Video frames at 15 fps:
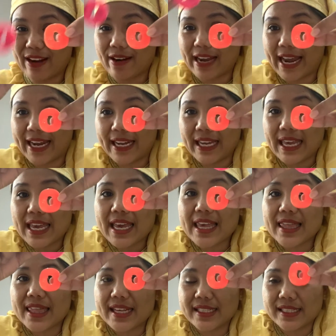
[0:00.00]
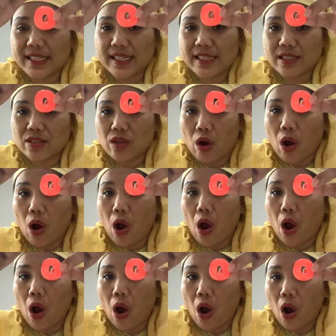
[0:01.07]
Okay, this is
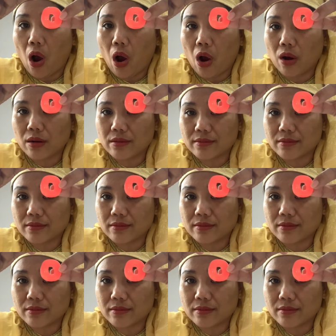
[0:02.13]
O.